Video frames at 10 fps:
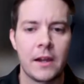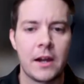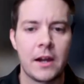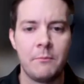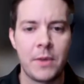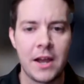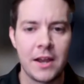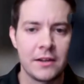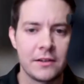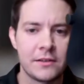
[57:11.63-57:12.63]

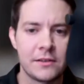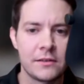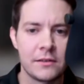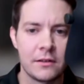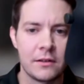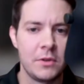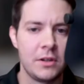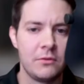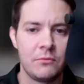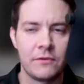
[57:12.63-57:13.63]
banks. I
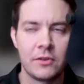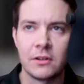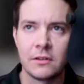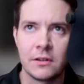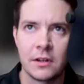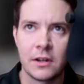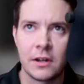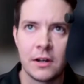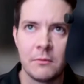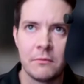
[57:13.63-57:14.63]
mean, we've got
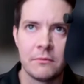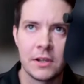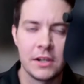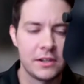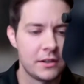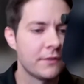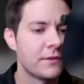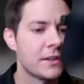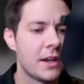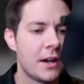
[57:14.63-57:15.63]

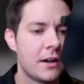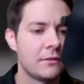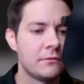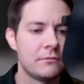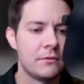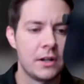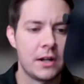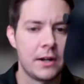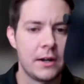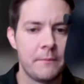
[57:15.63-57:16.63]
ETFs now,
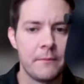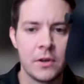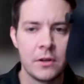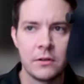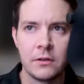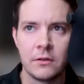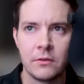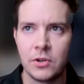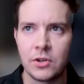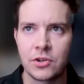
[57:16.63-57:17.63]
um,
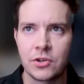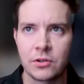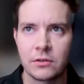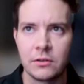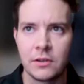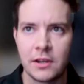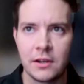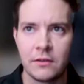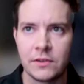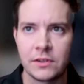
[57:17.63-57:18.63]
which
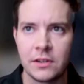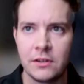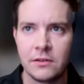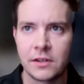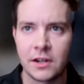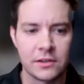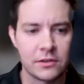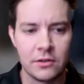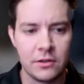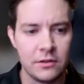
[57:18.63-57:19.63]
they obviously use
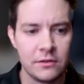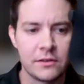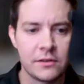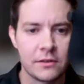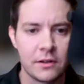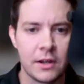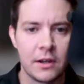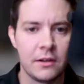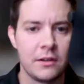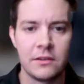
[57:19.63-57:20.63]
custodians,
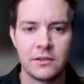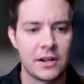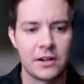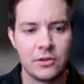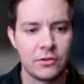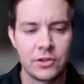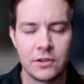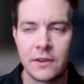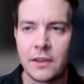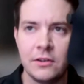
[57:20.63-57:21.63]
and the
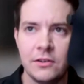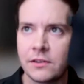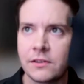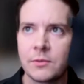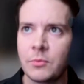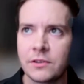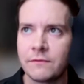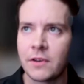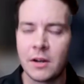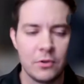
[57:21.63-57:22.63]
technology that they use is similar
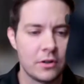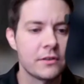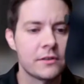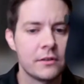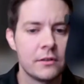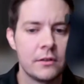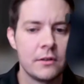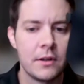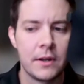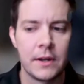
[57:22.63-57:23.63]
to Fireblocks
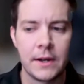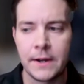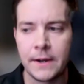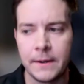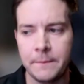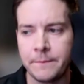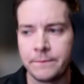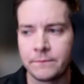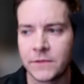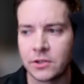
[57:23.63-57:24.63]

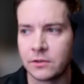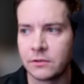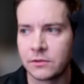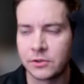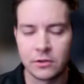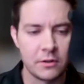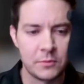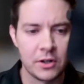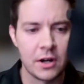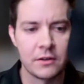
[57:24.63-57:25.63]
to store
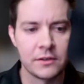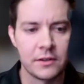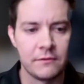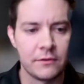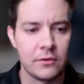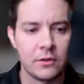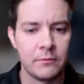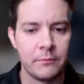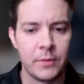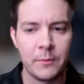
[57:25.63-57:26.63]
cryptocurrency
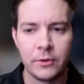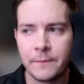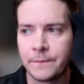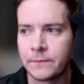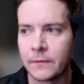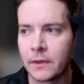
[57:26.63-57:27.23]
for people.